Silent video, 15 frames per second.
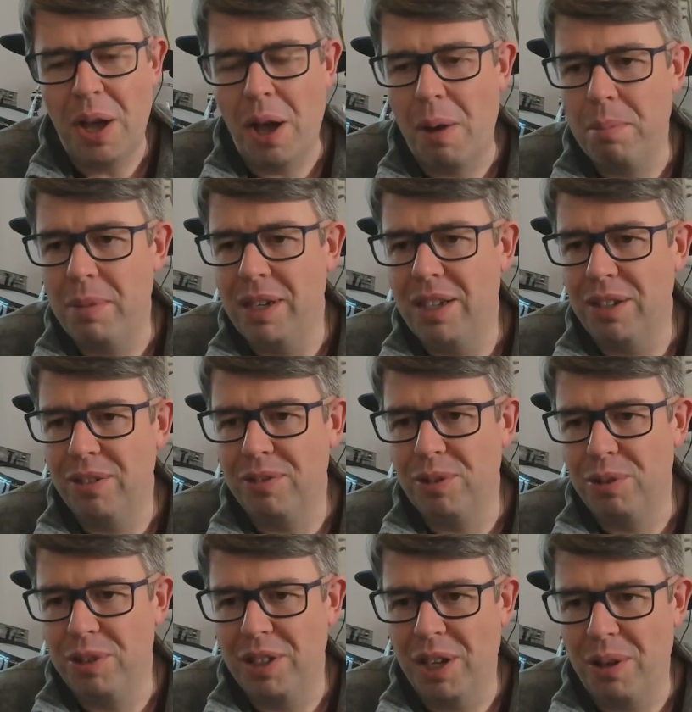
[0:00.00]
a minute of
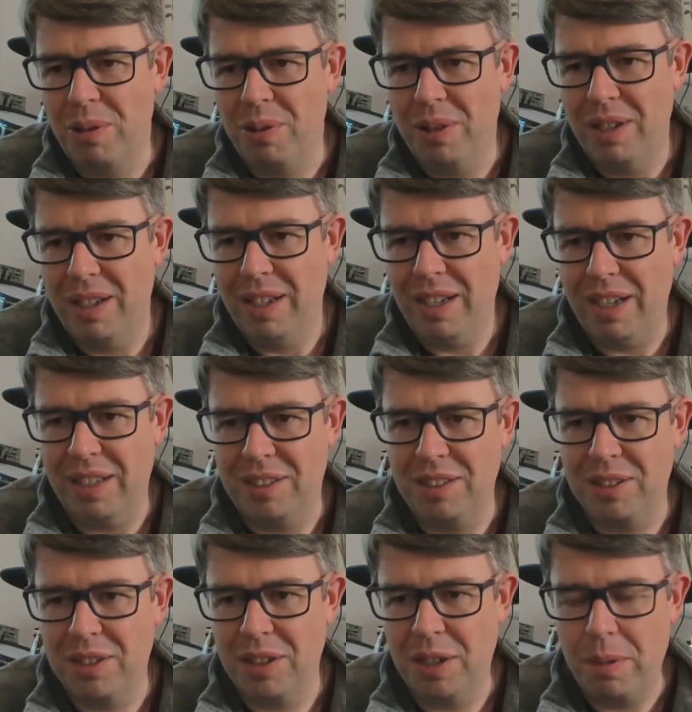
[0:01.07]
audio at a
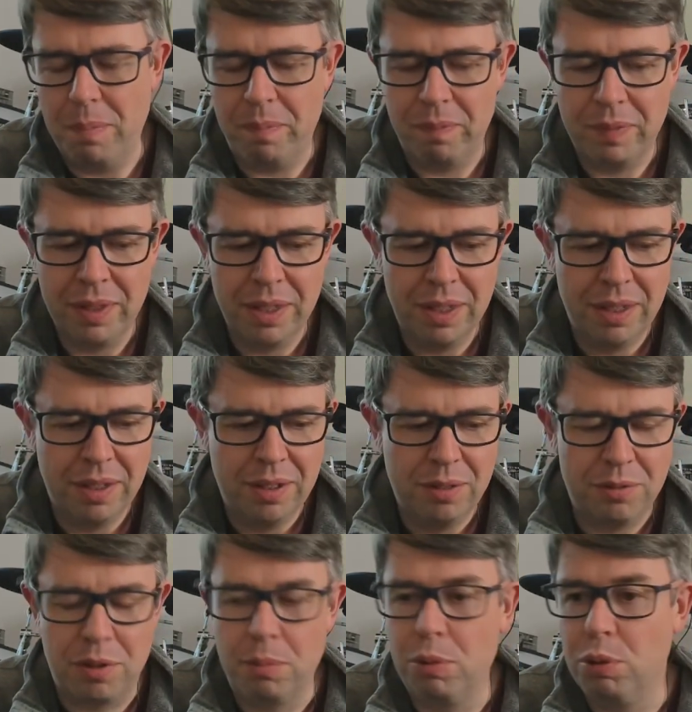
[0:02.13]
time
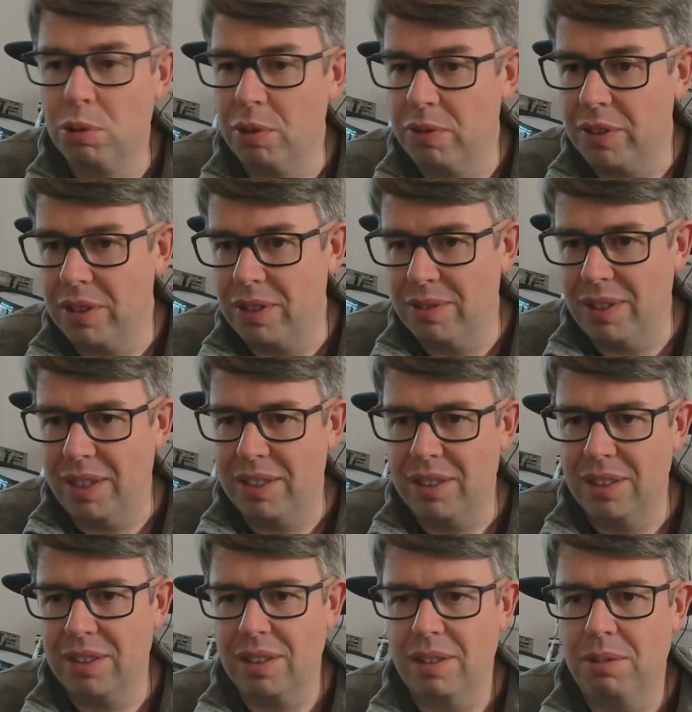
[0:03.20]
from all of the
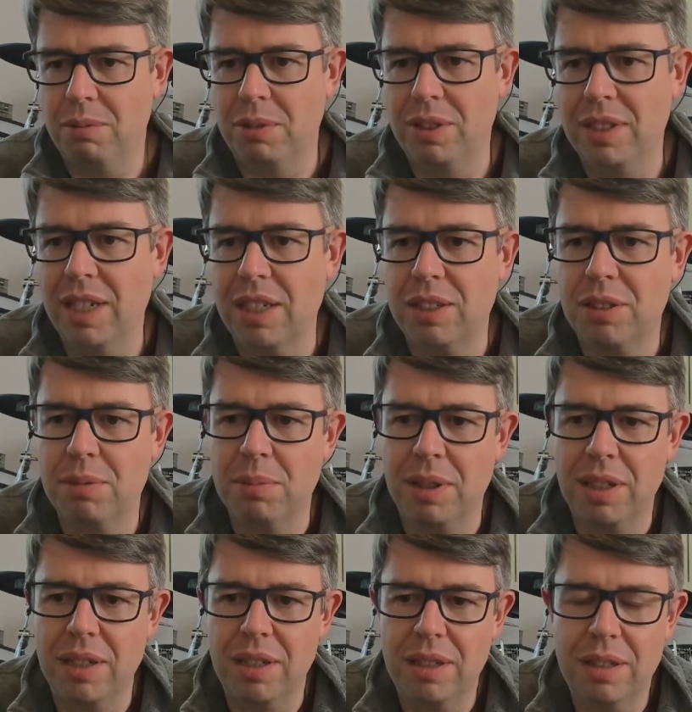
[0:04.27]
devices that were attached to
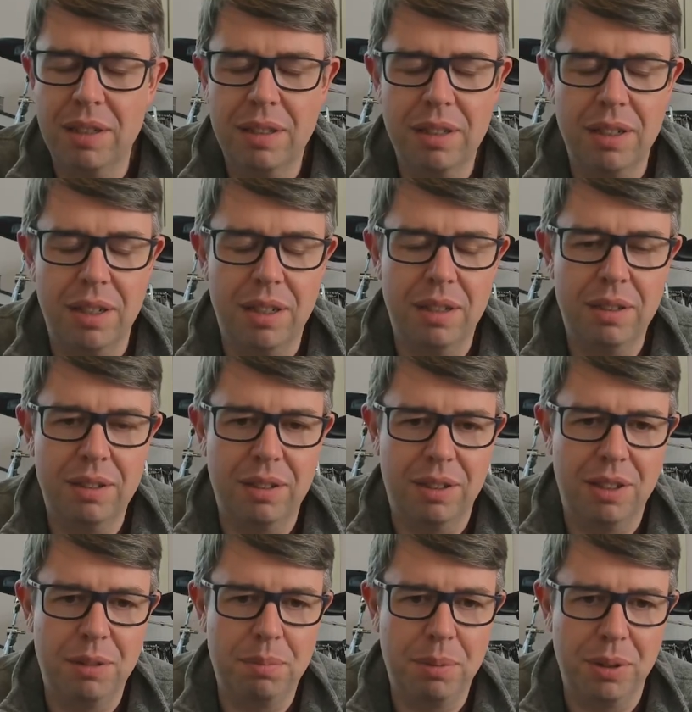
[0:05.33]
my that
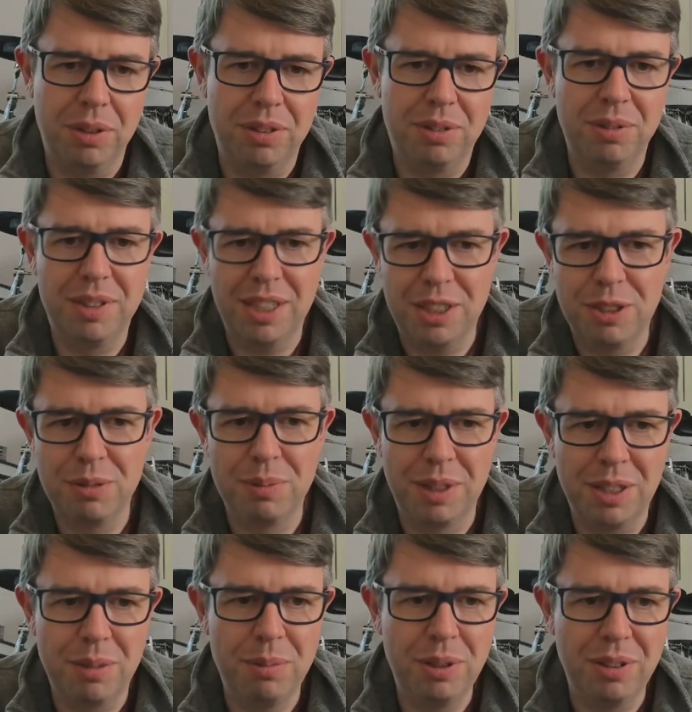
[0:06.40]
I'd bothered to attach to
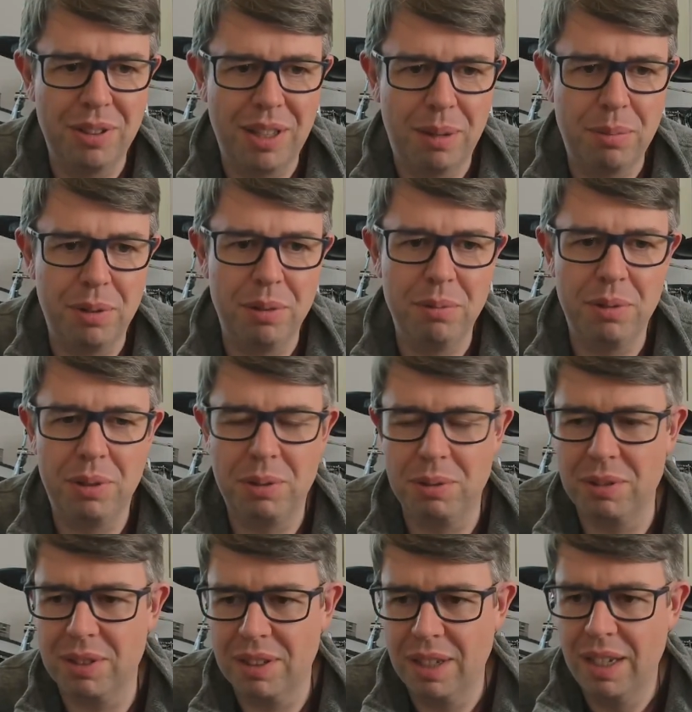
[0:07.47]
my computer at that point, which
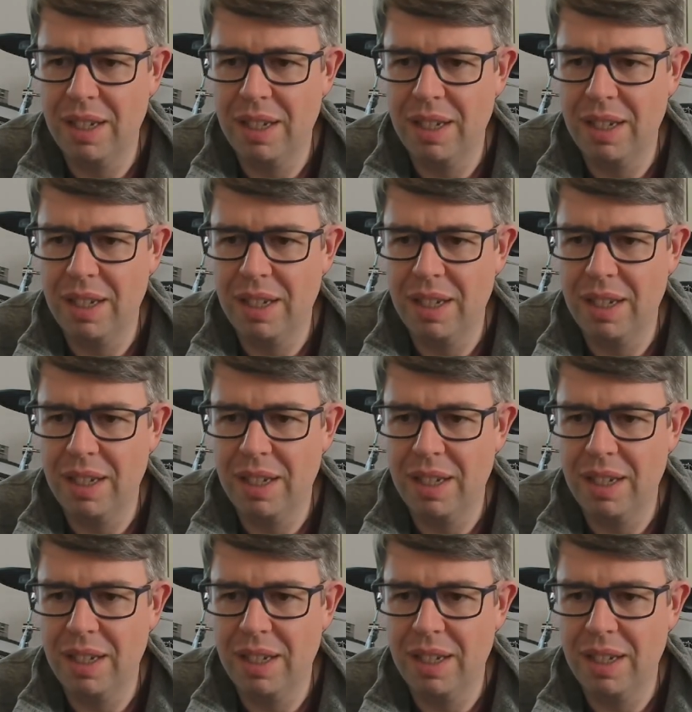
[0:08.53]
was